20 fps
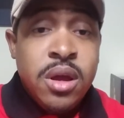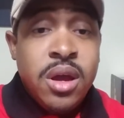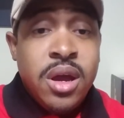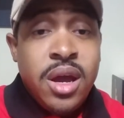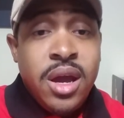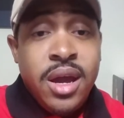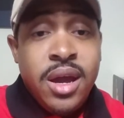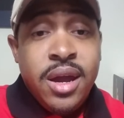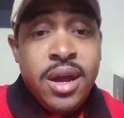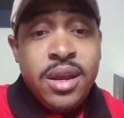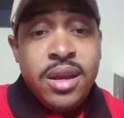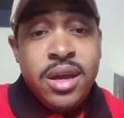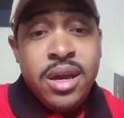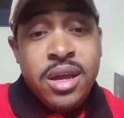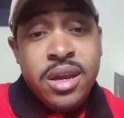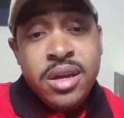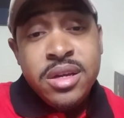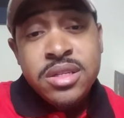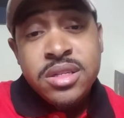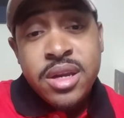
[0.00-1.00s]
And it
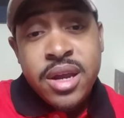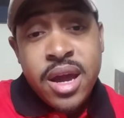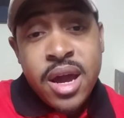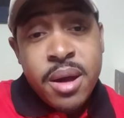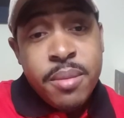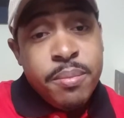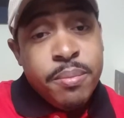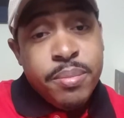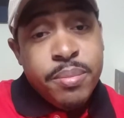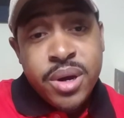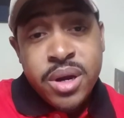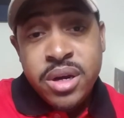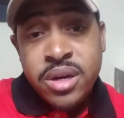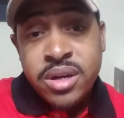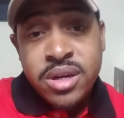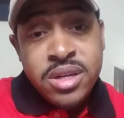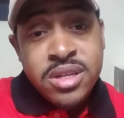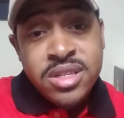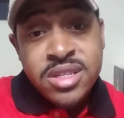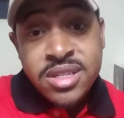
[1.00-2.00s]
is an app, but it
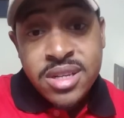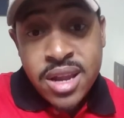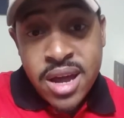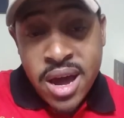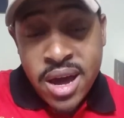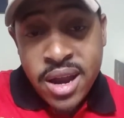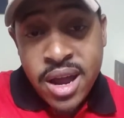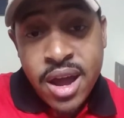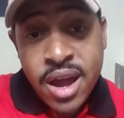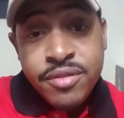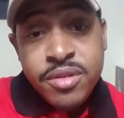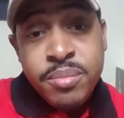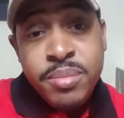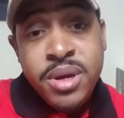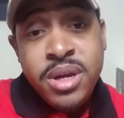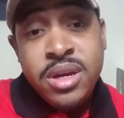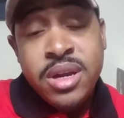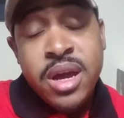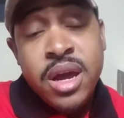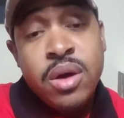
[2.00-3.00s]
does not have to
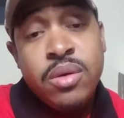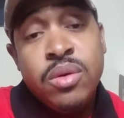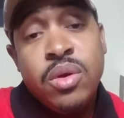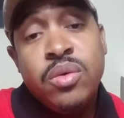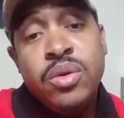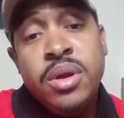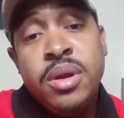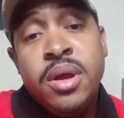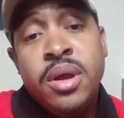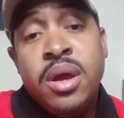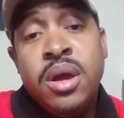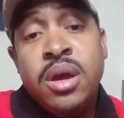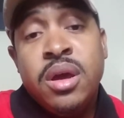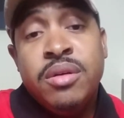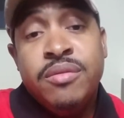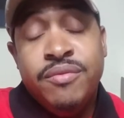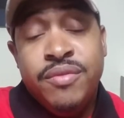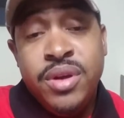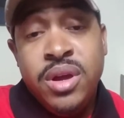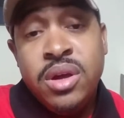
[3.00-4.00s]
be downloaded
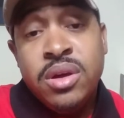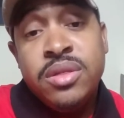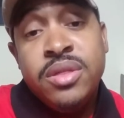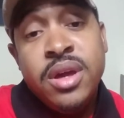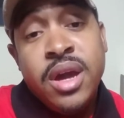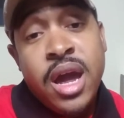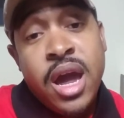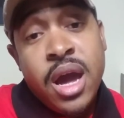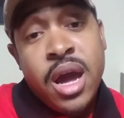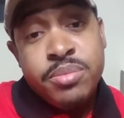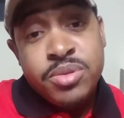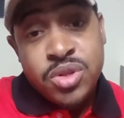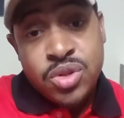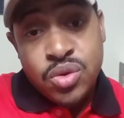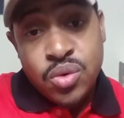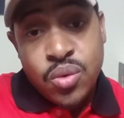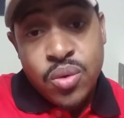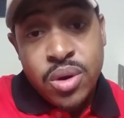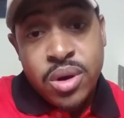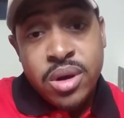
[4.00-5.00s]
via the App
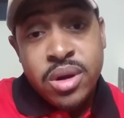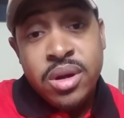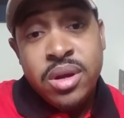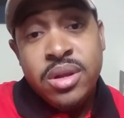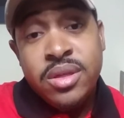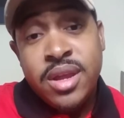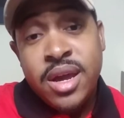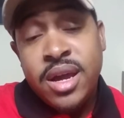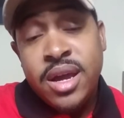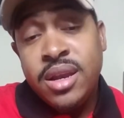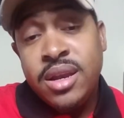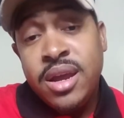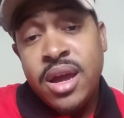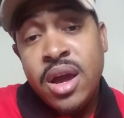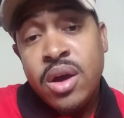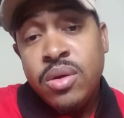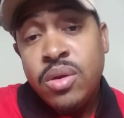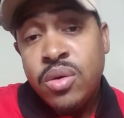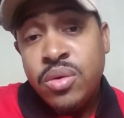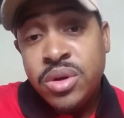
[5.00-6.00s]
Store. They can
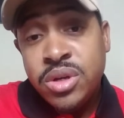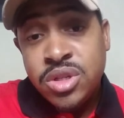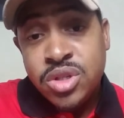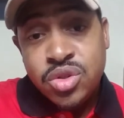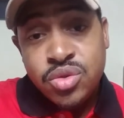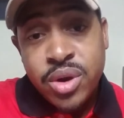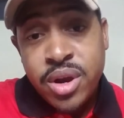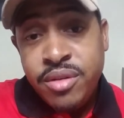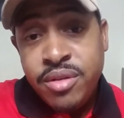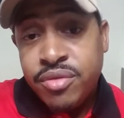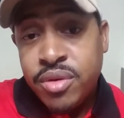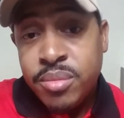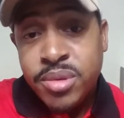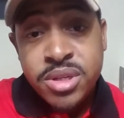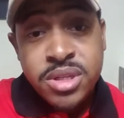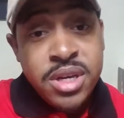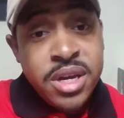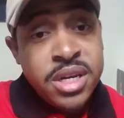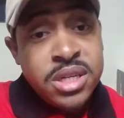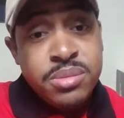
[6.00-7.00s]
download it straight from a
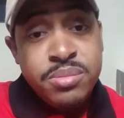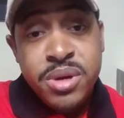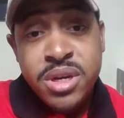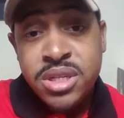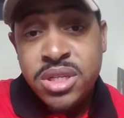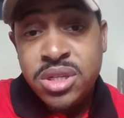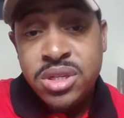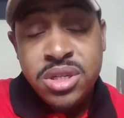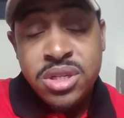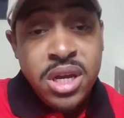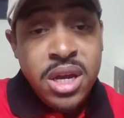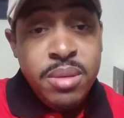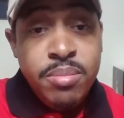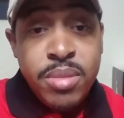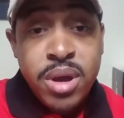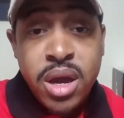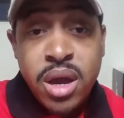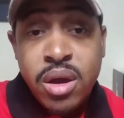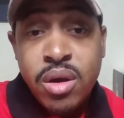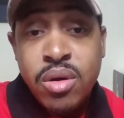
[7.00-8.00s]
text message,
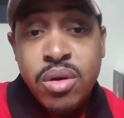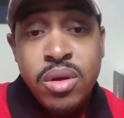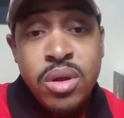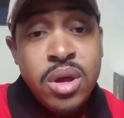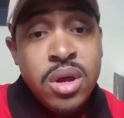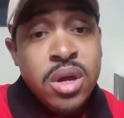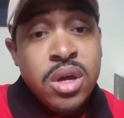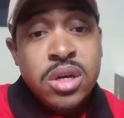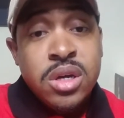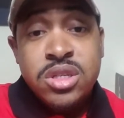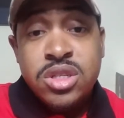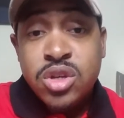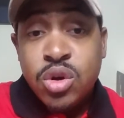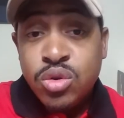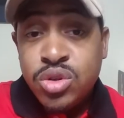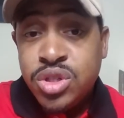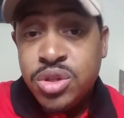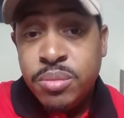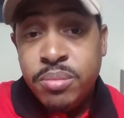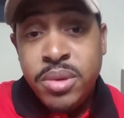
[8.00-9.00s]
email,
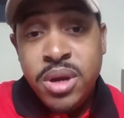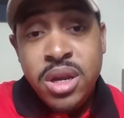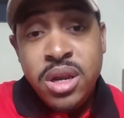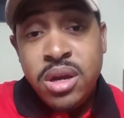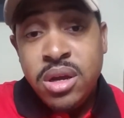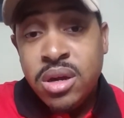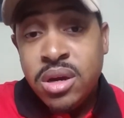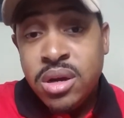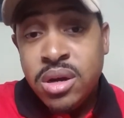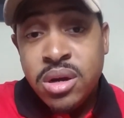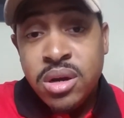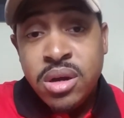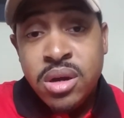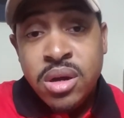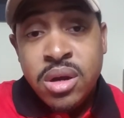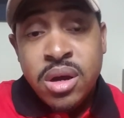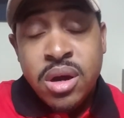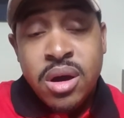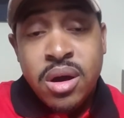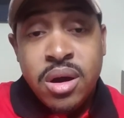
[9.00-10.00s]
social media
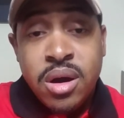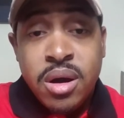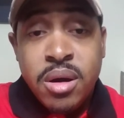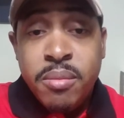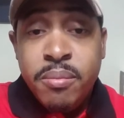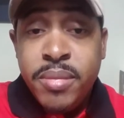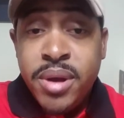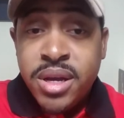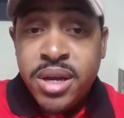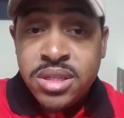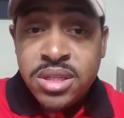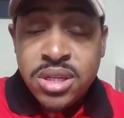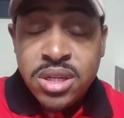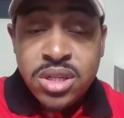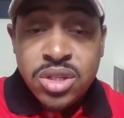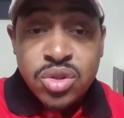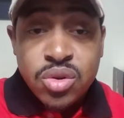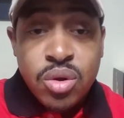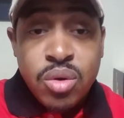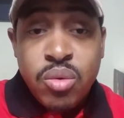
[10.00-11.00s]

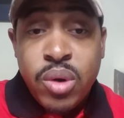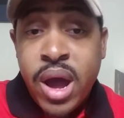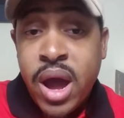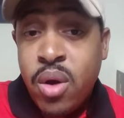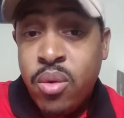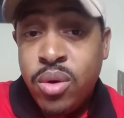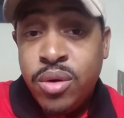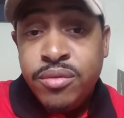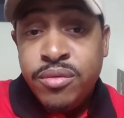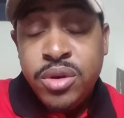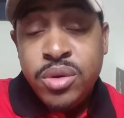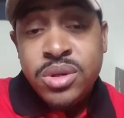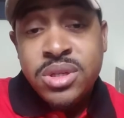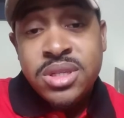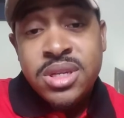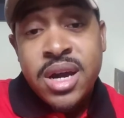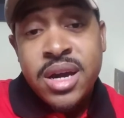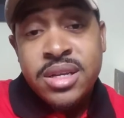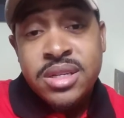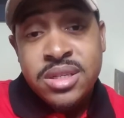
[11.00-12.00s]
message, or however you
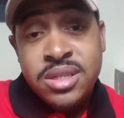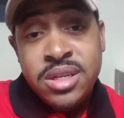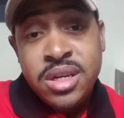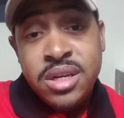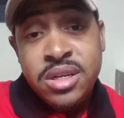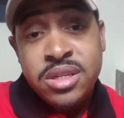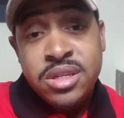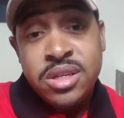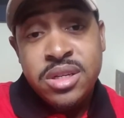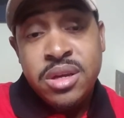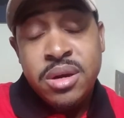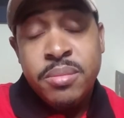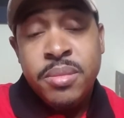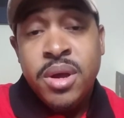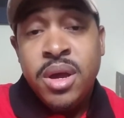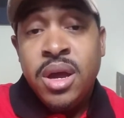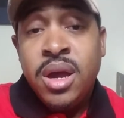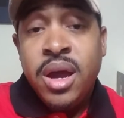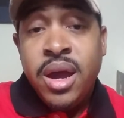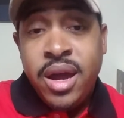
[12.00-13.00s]
decide to send it to them.
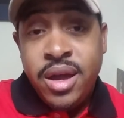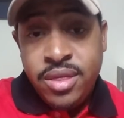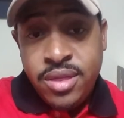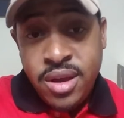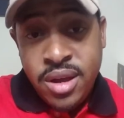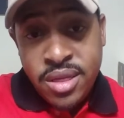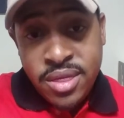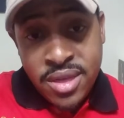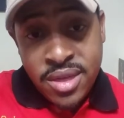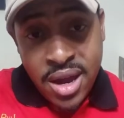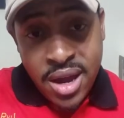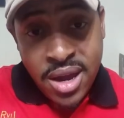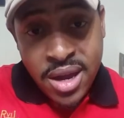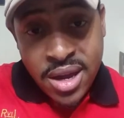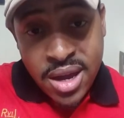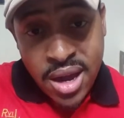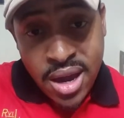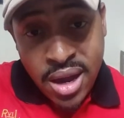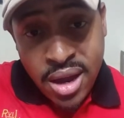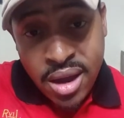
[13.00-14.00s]
And then they
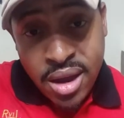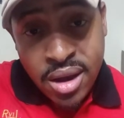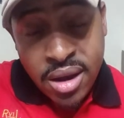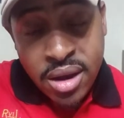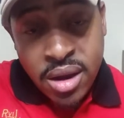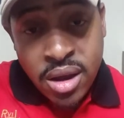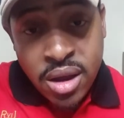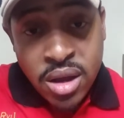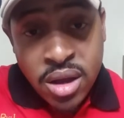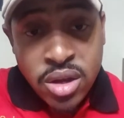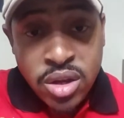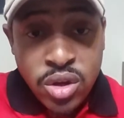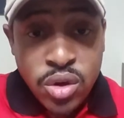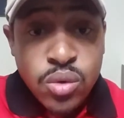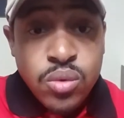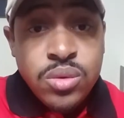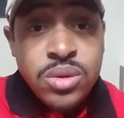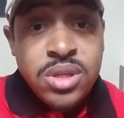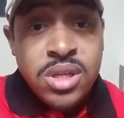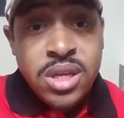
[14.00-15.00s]
can
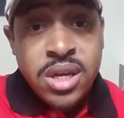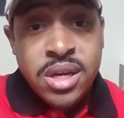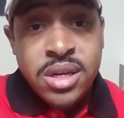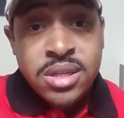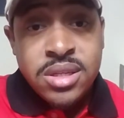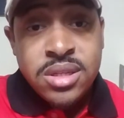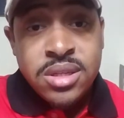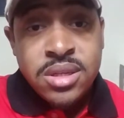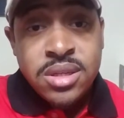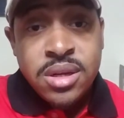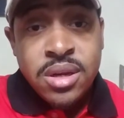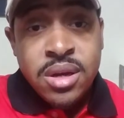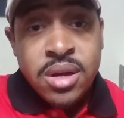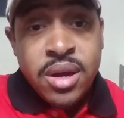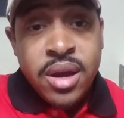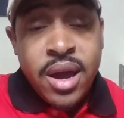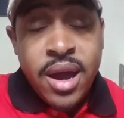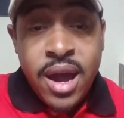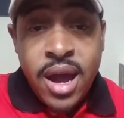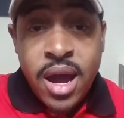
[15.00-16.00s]
use this
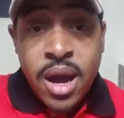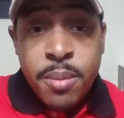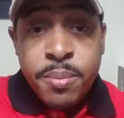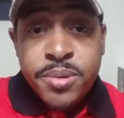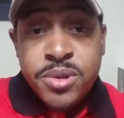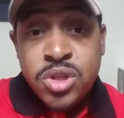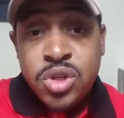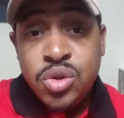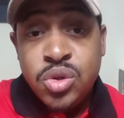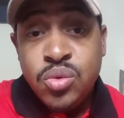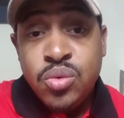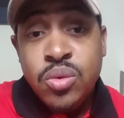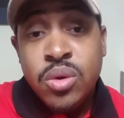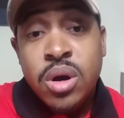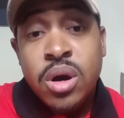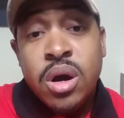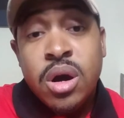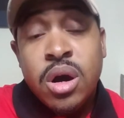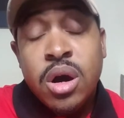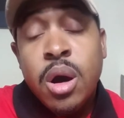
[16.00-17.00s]
app to
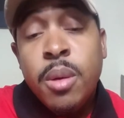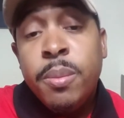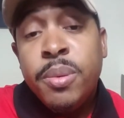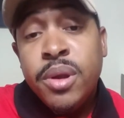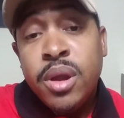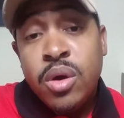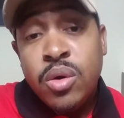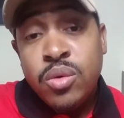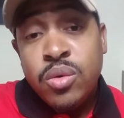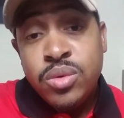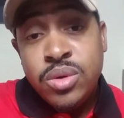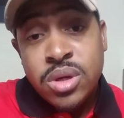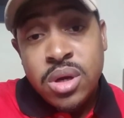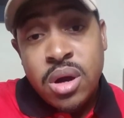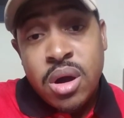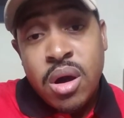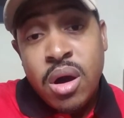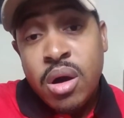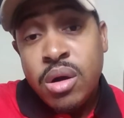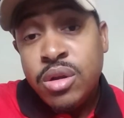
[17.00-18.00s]
upload
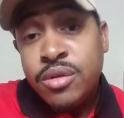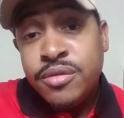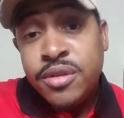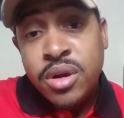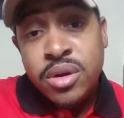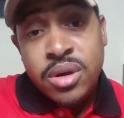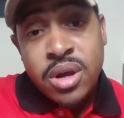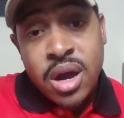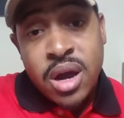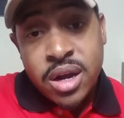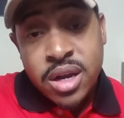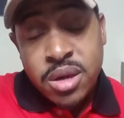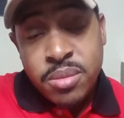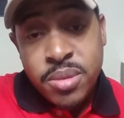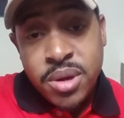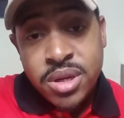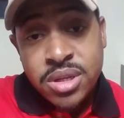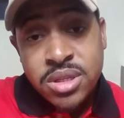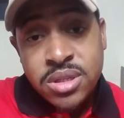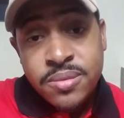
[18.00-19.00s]
all of their
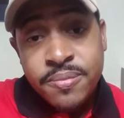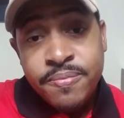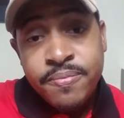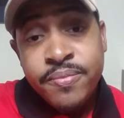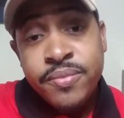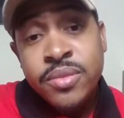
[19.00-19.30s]
documents.